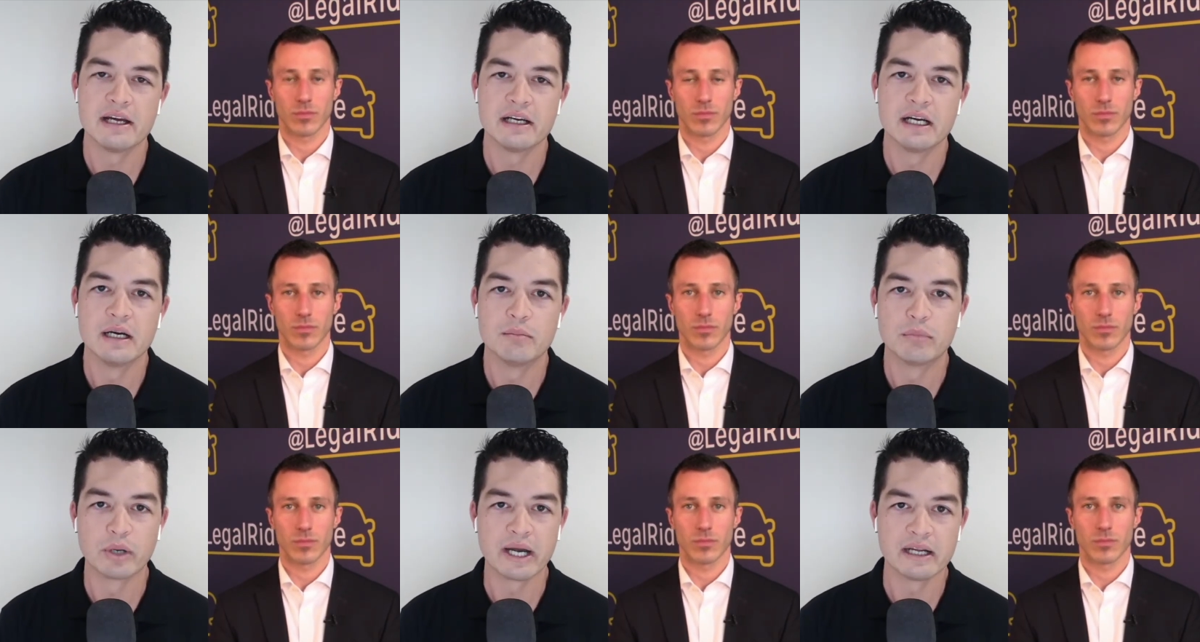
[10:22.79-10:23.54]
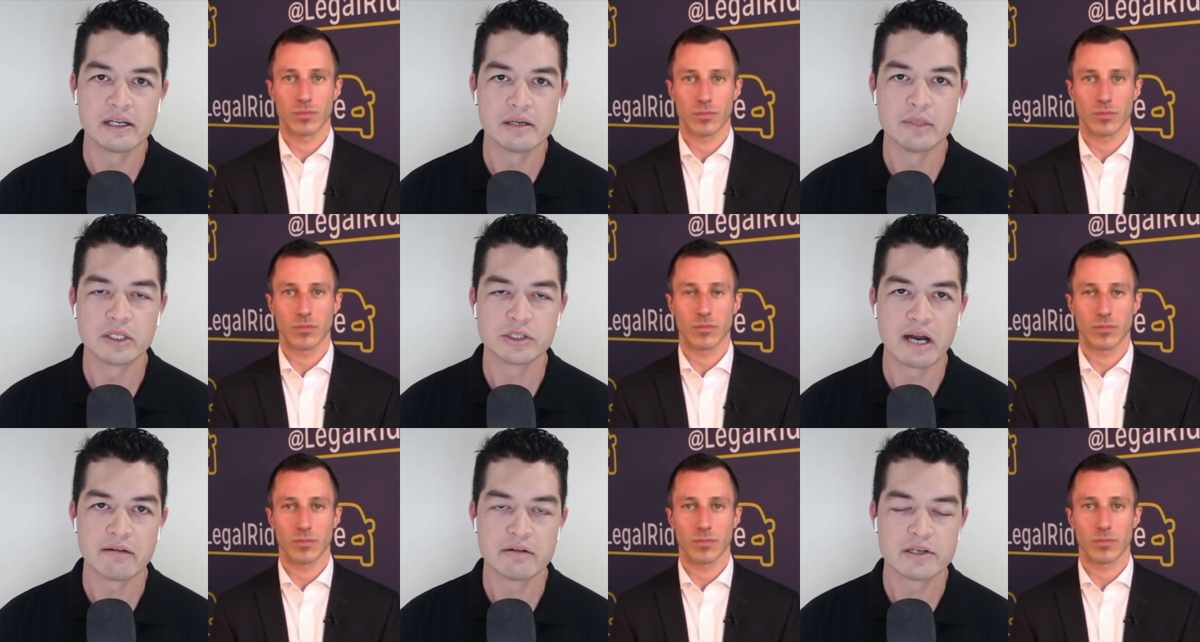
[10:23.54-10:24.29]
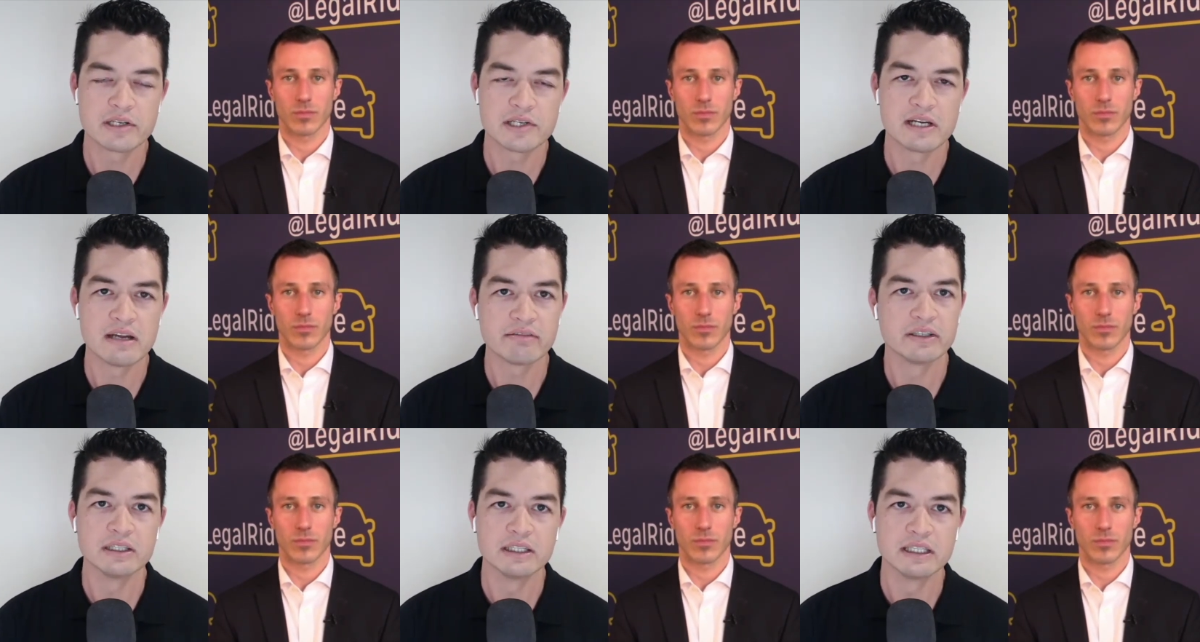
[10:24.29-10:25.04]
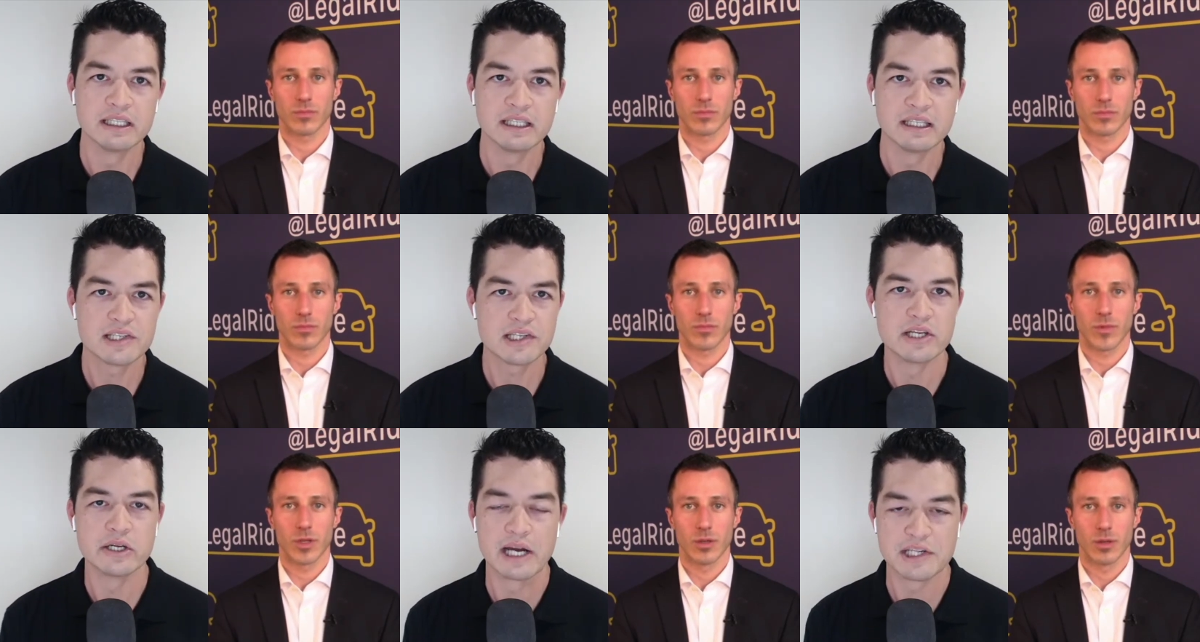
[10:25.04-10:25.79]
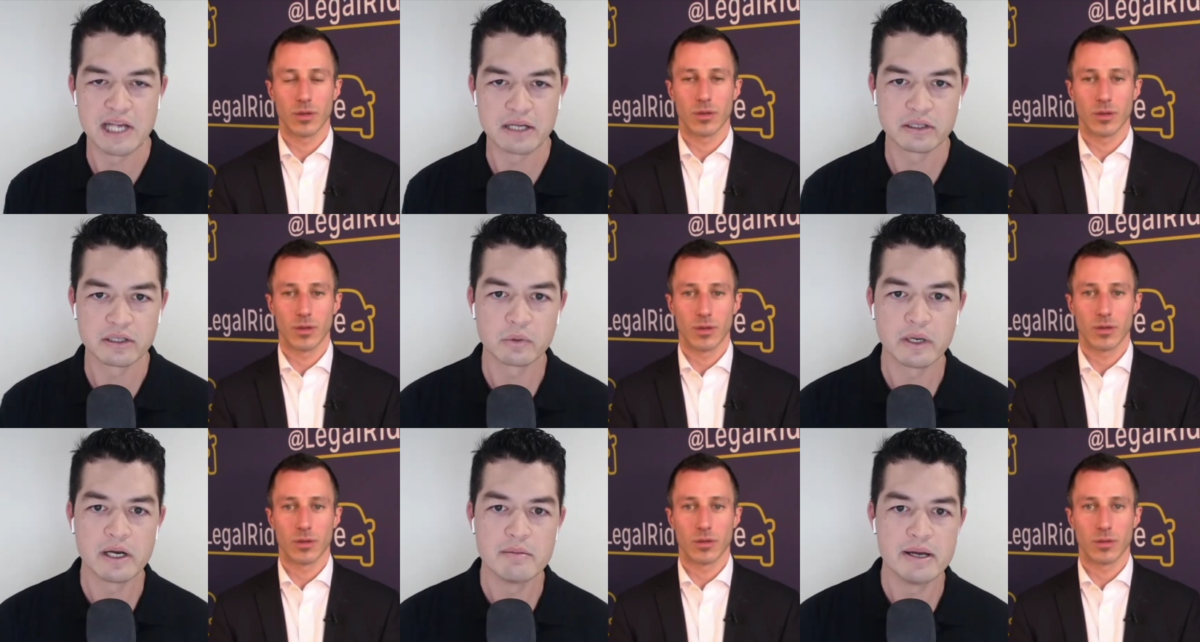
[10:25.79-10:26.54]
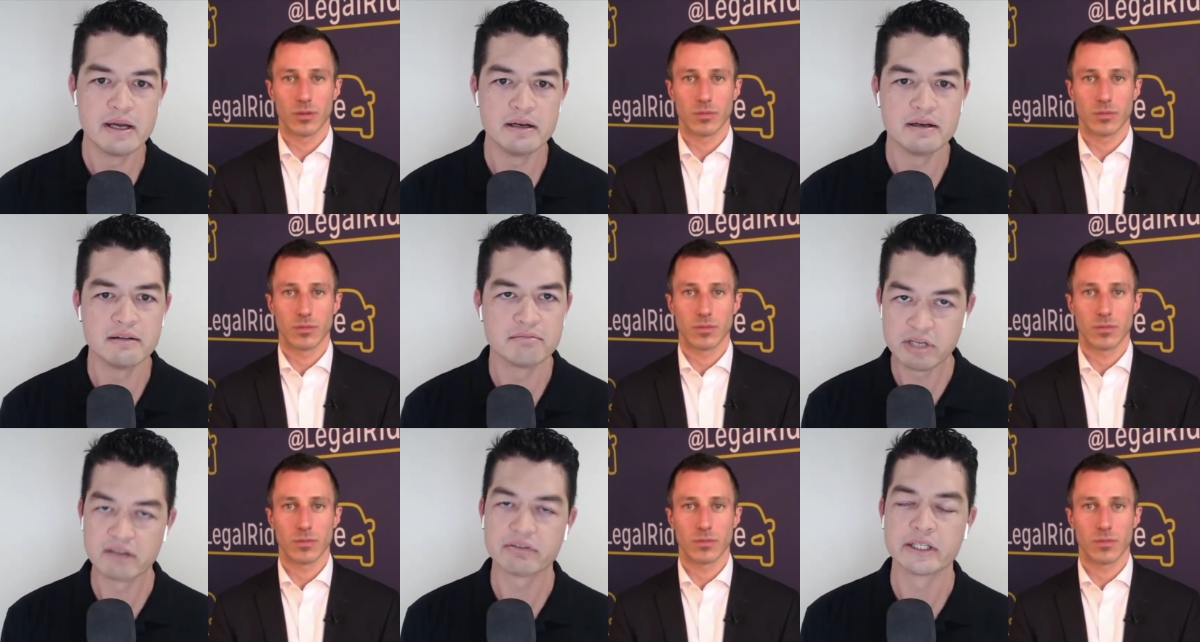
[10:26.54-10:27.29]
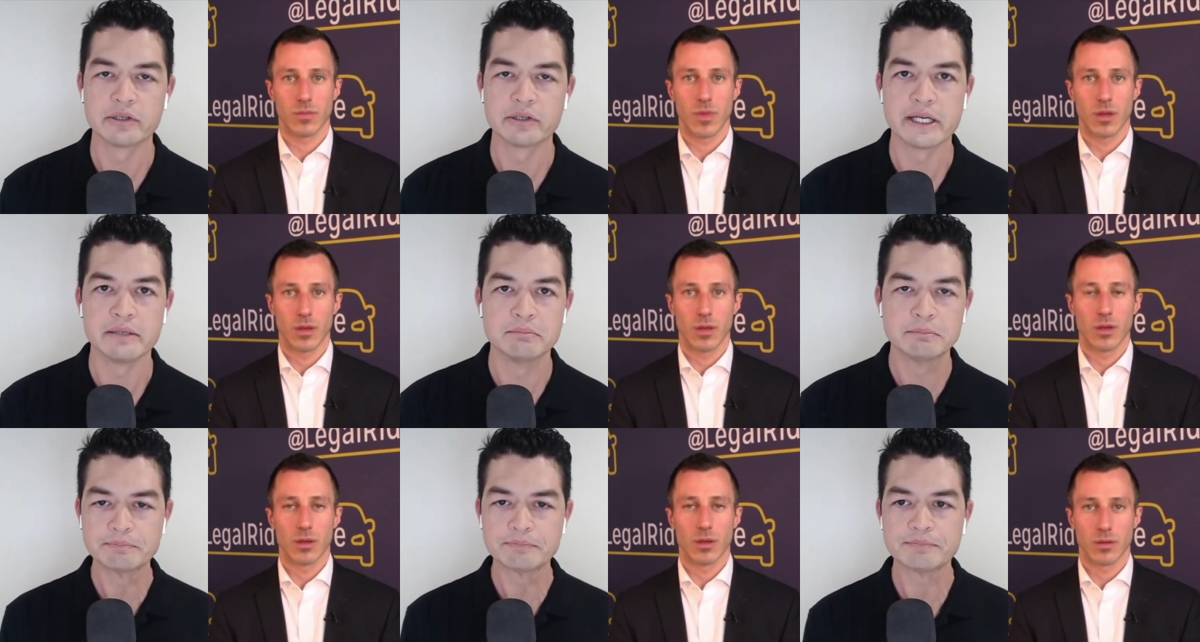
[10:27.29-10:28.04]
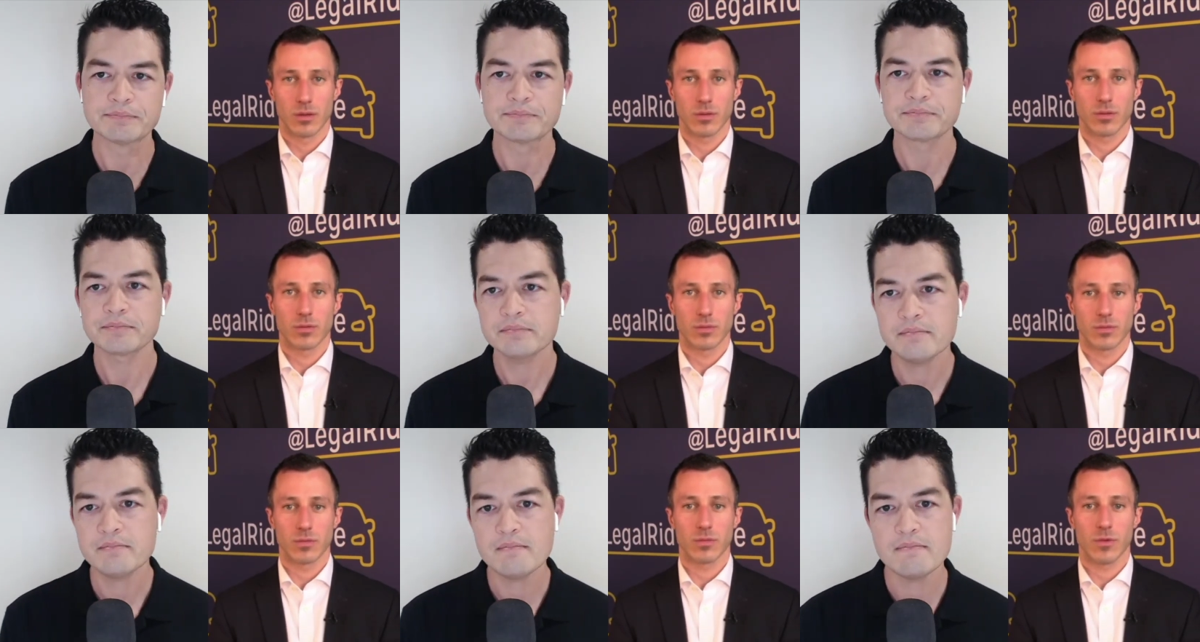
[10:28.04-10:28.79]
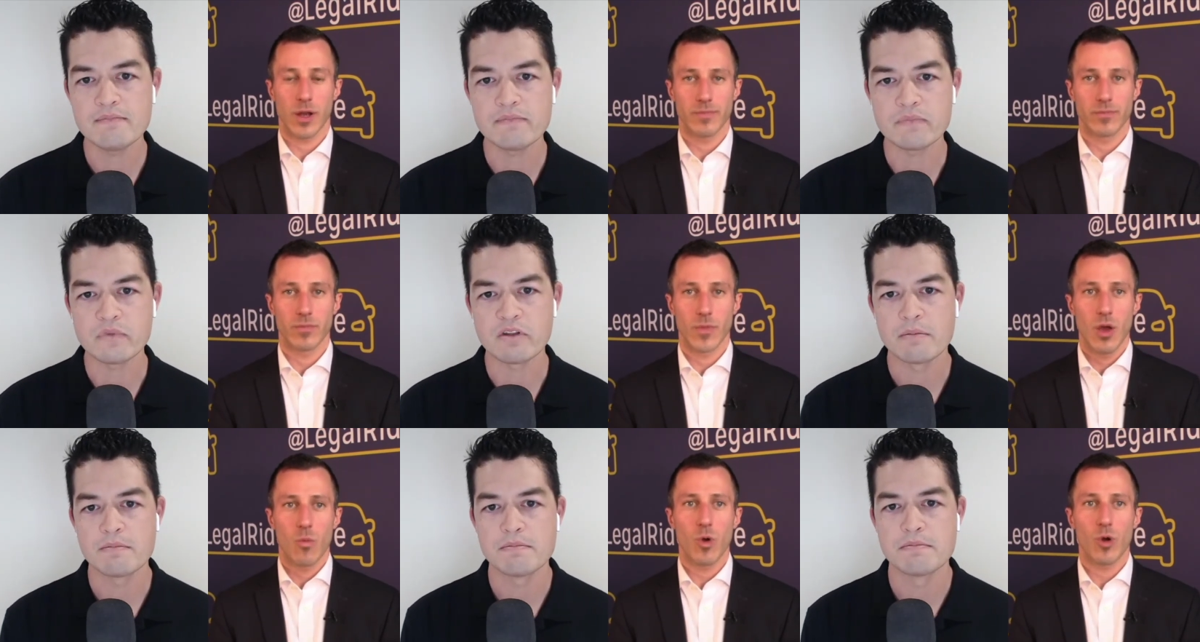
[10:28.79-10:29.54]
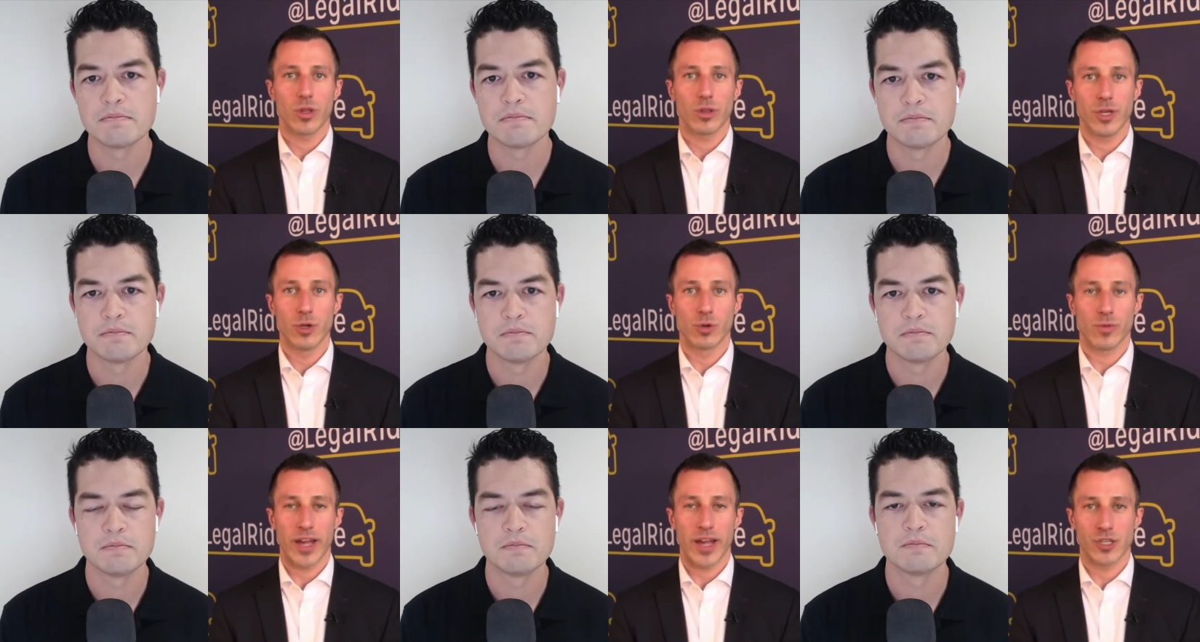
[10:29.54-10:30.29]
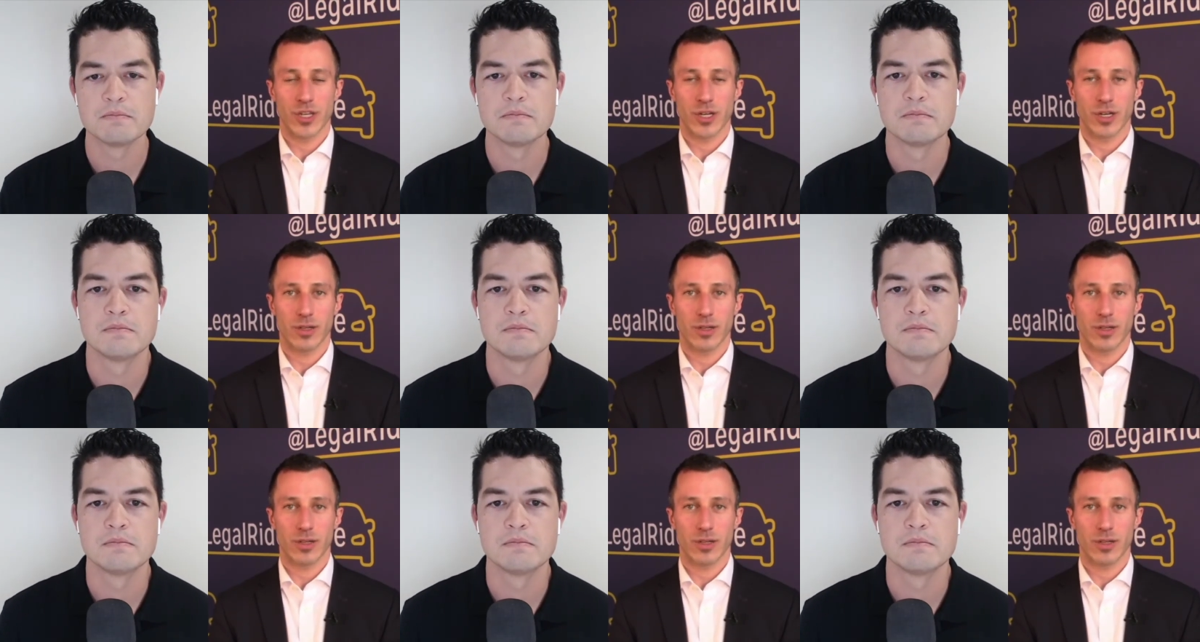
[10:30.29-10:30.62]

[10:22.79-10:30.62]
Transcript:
Speaker 1: that um, brand among drivers? Because I definitely uh, see you guys out there quite a bit and definitely agree.
Speaker 2: Right. Well, legal rideshare